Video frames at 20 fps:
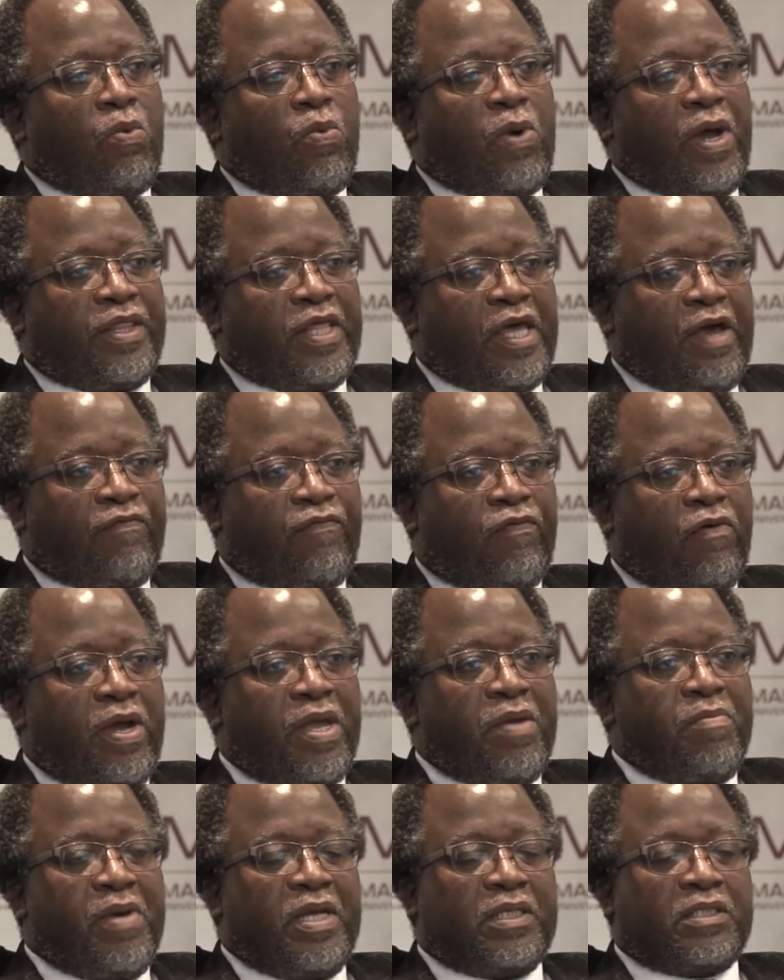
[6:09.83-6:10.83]
We are therefore
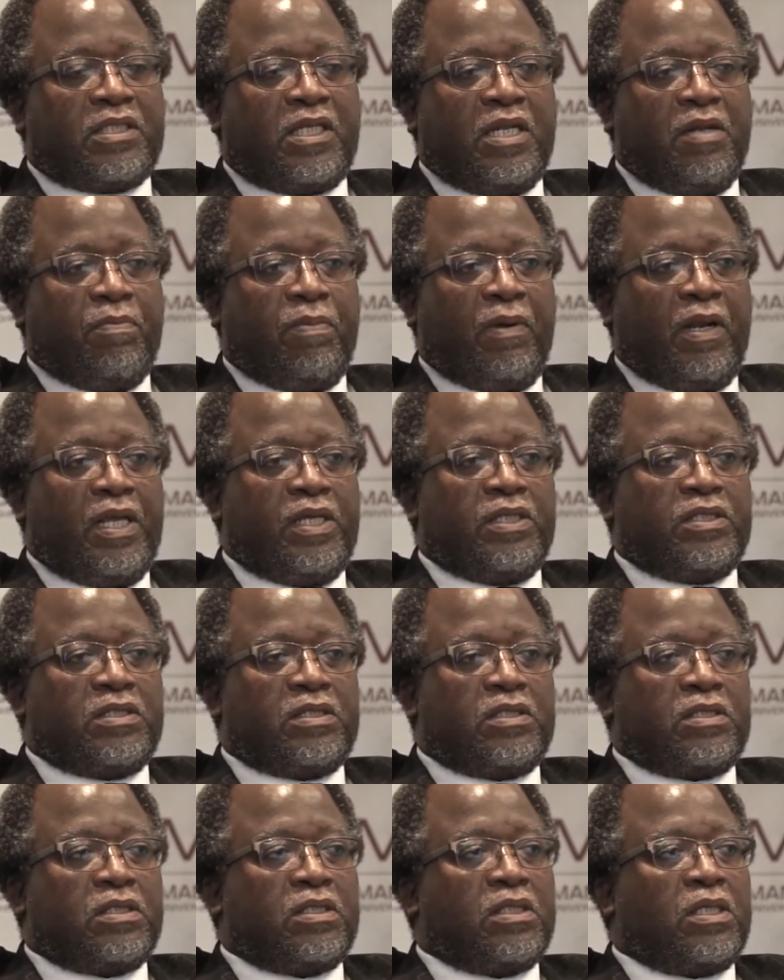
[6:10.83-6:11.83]
immensely
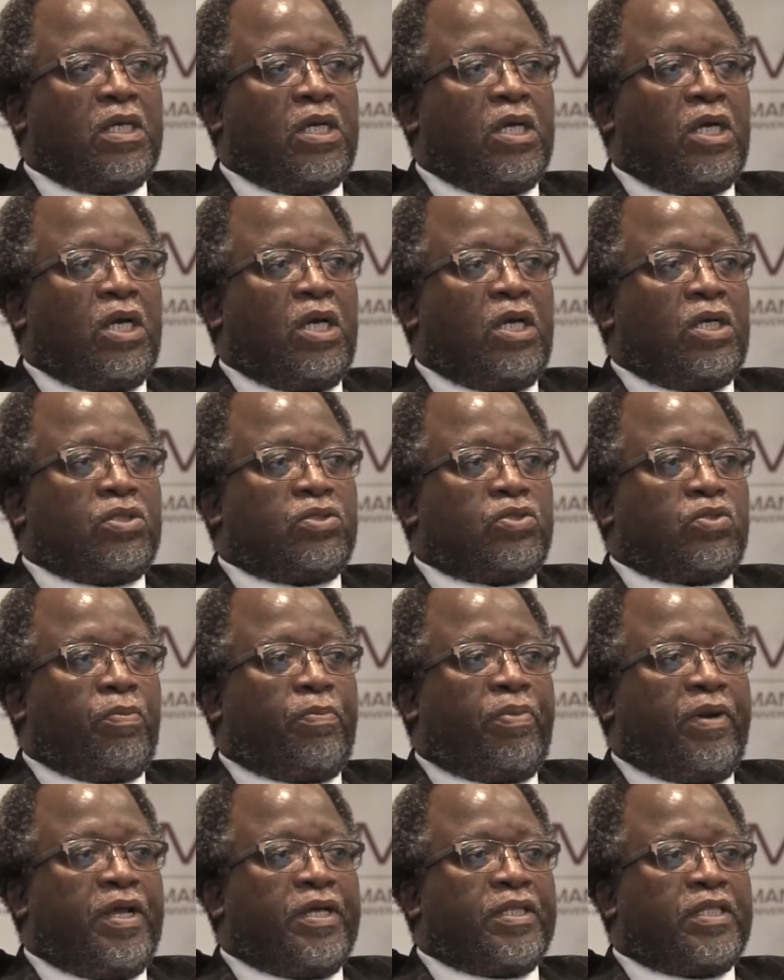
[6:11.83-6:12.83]
pleased to
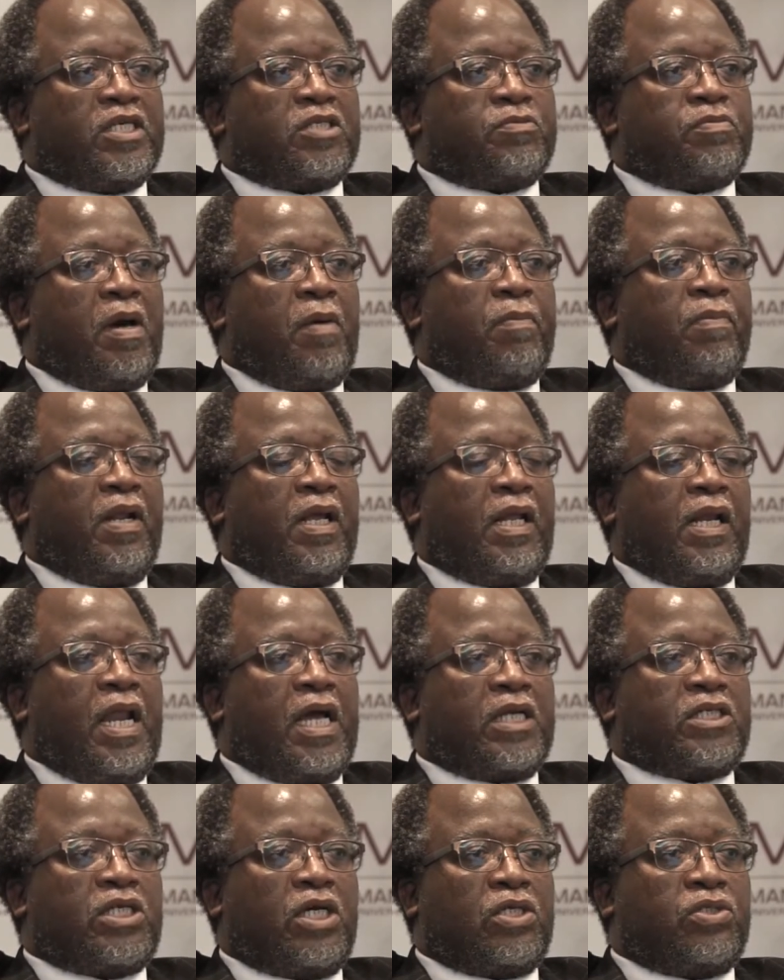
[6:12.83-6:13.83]
bring this public
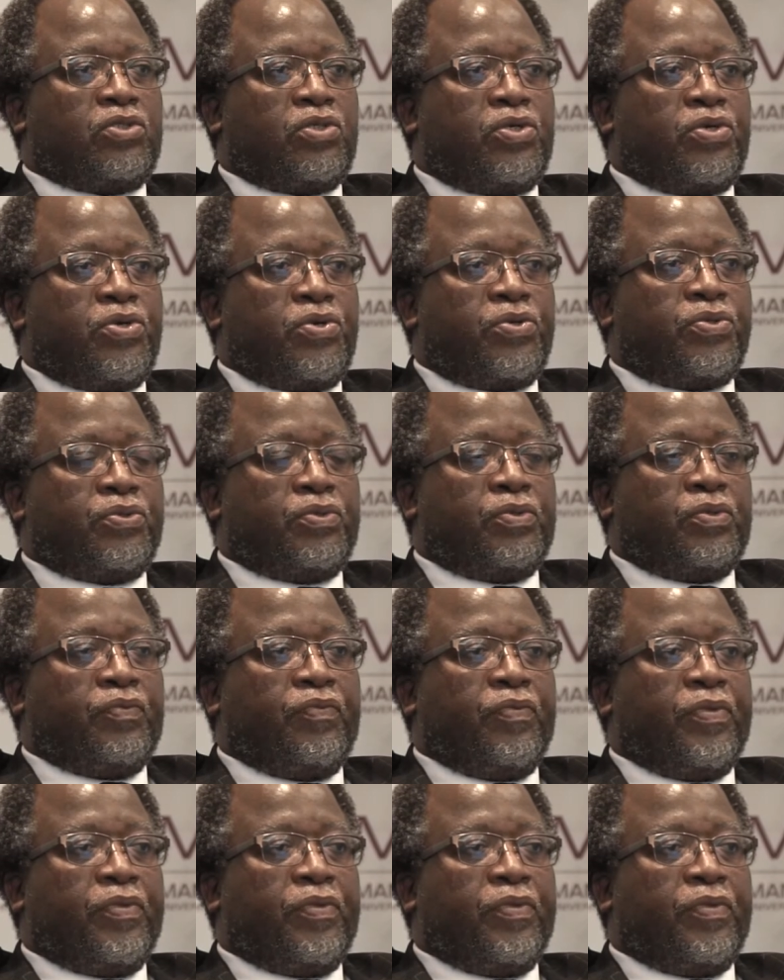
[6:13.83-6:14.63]
lecture to you